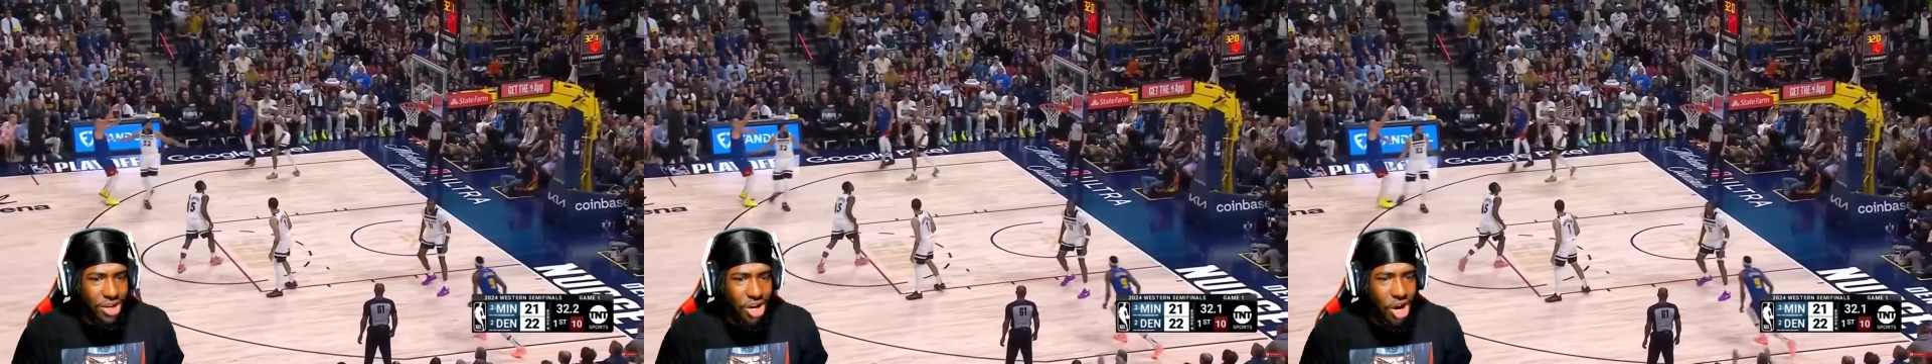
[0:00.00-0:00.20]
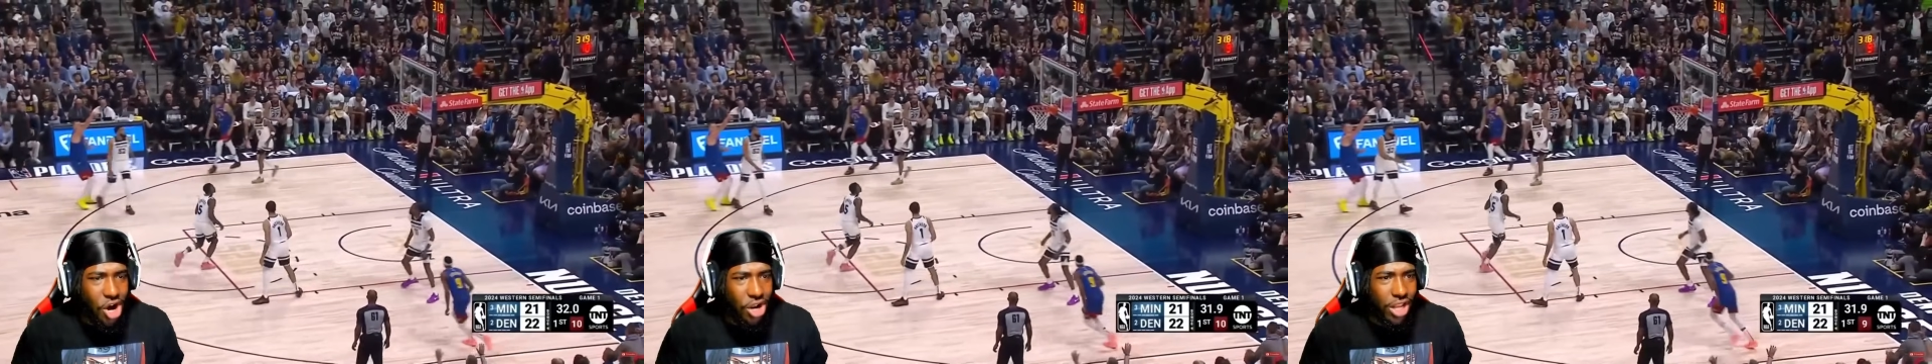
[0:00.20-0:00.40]

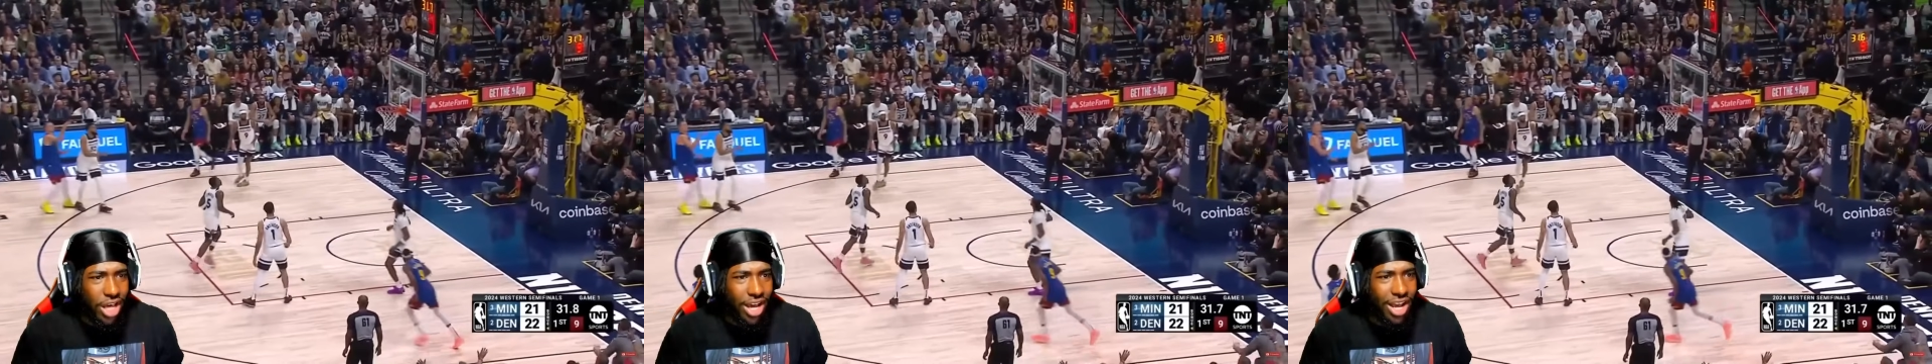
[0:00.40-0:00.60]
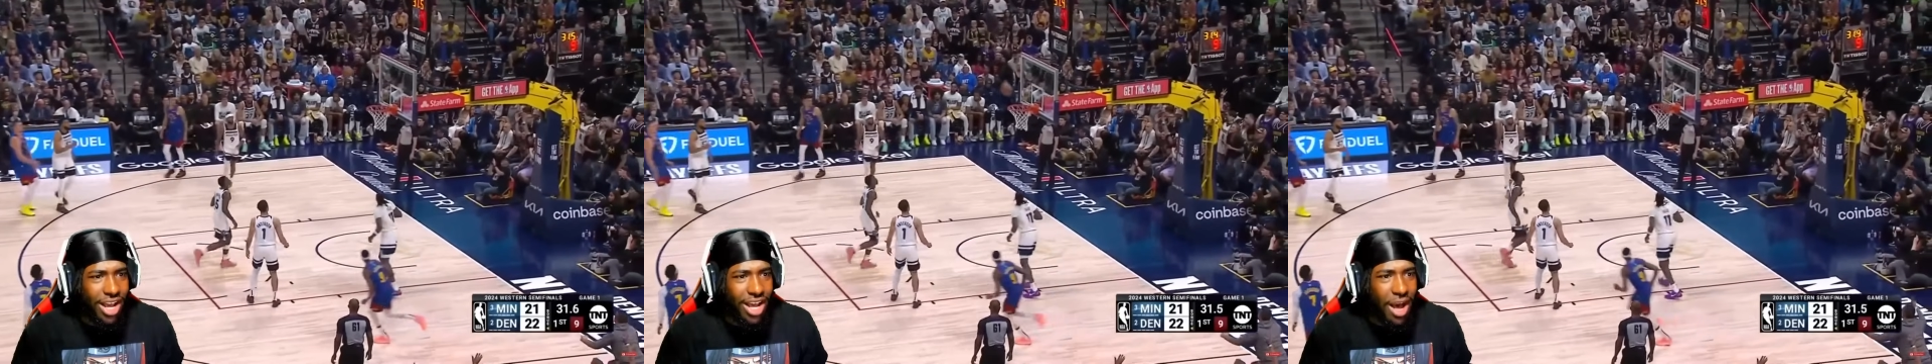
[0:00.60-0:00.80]

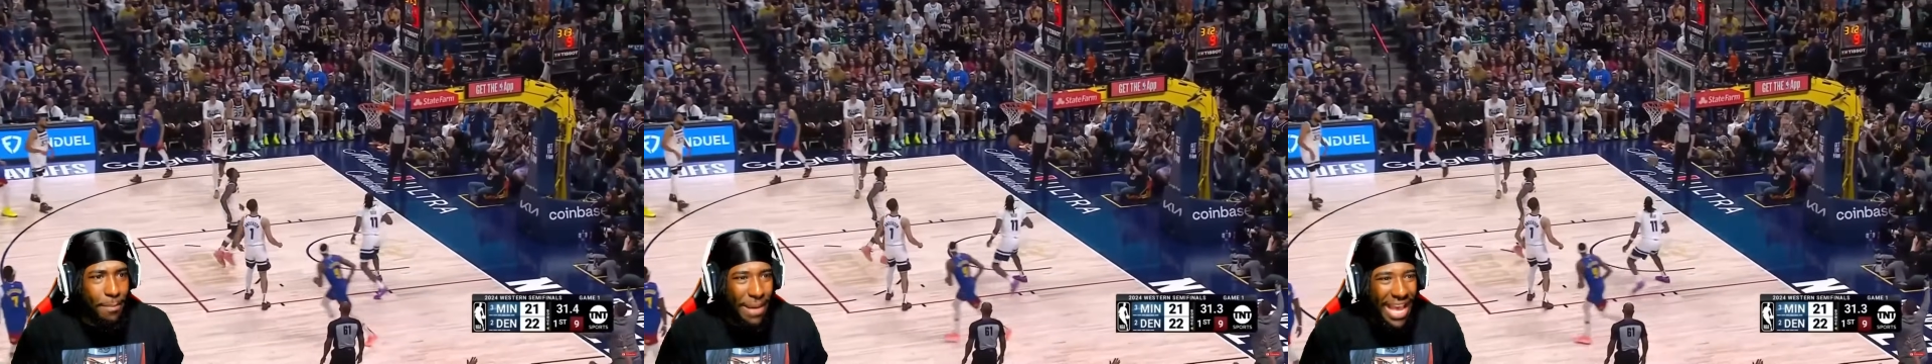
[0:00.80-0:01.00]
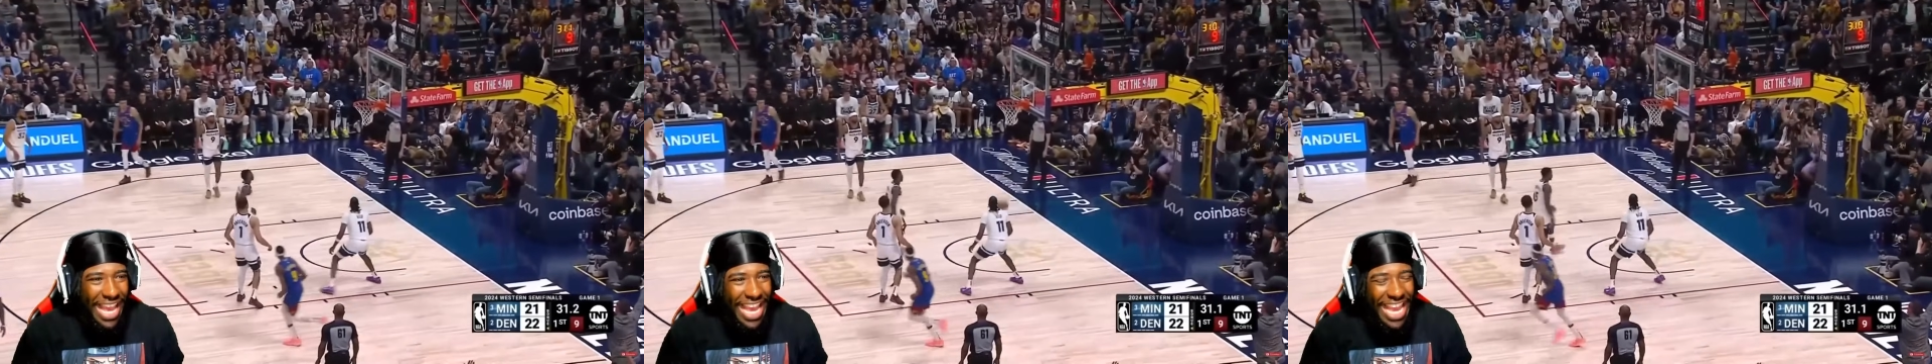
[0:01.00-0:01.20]
Hold
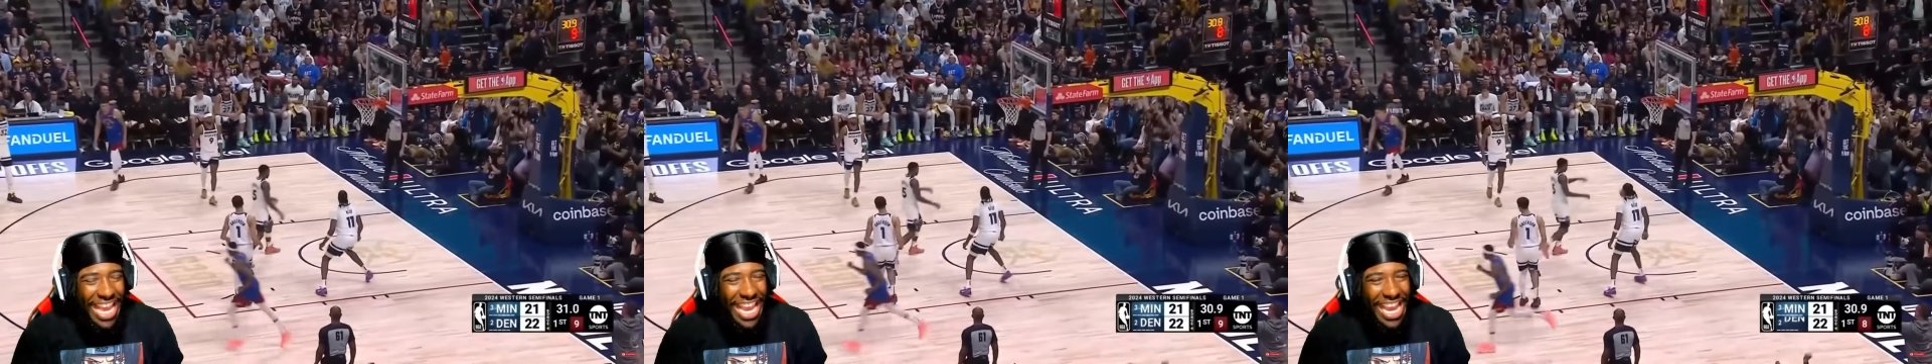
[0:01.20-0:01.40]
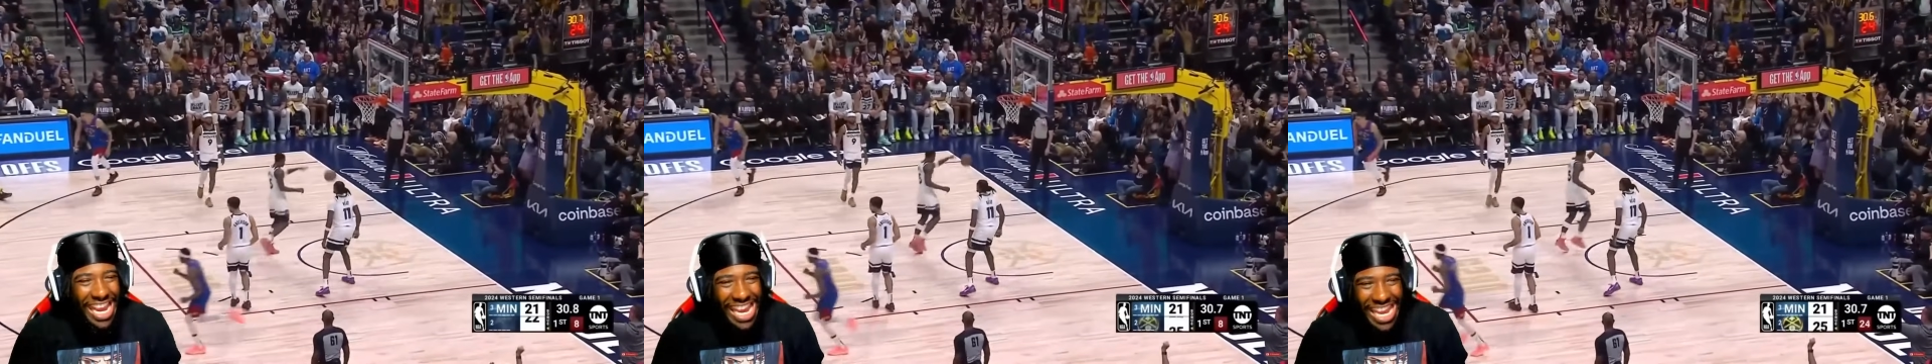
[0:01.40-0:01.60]

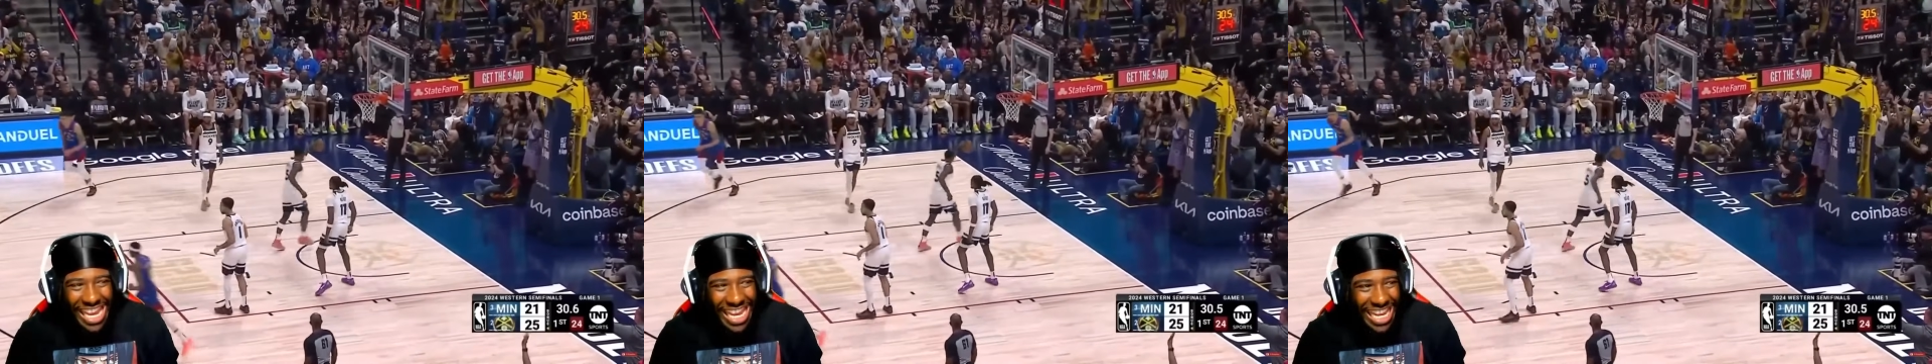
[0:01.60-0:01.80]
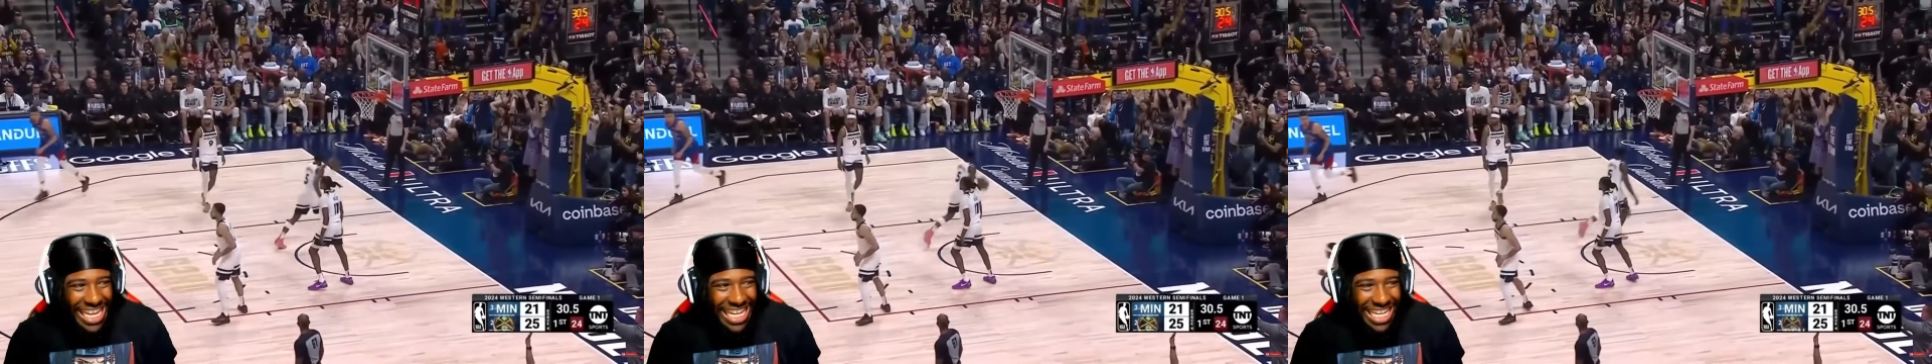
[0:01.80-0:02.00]

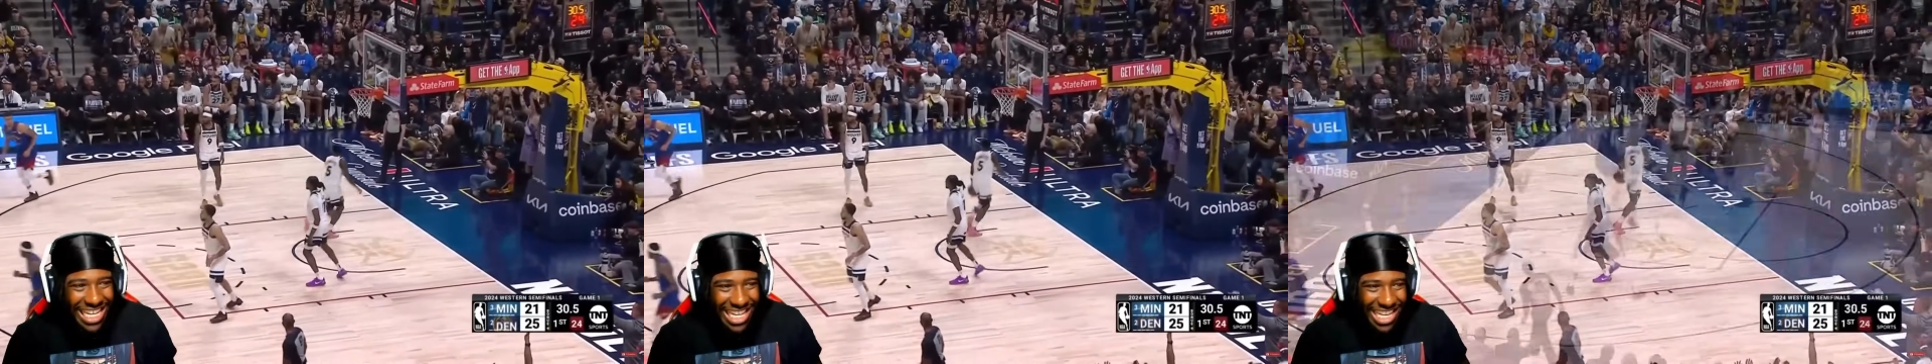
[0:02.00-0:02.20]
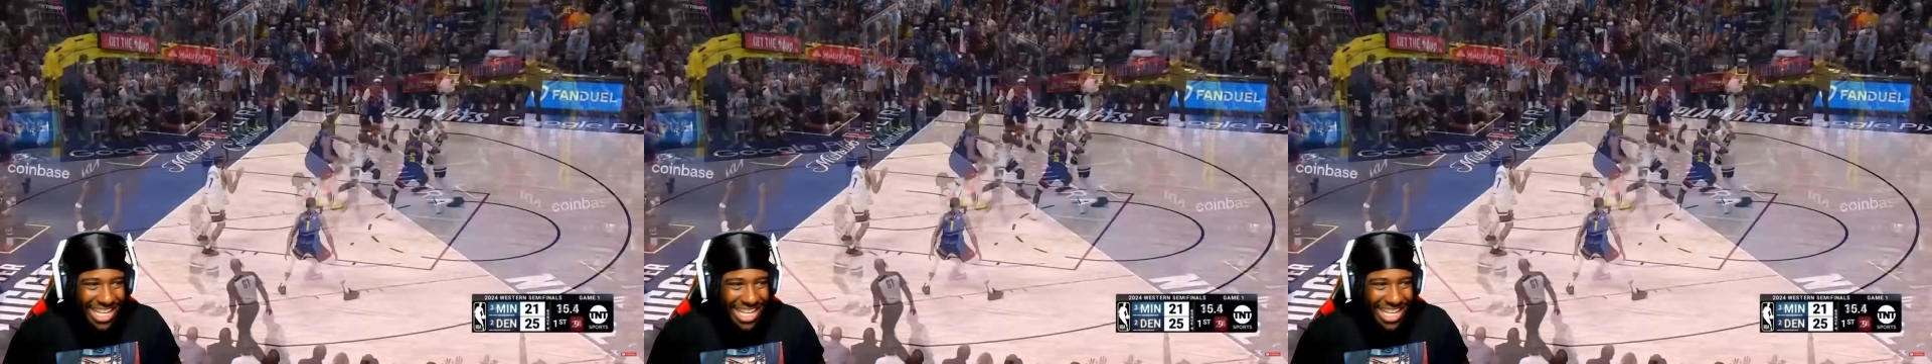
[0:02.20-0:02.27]
Bang!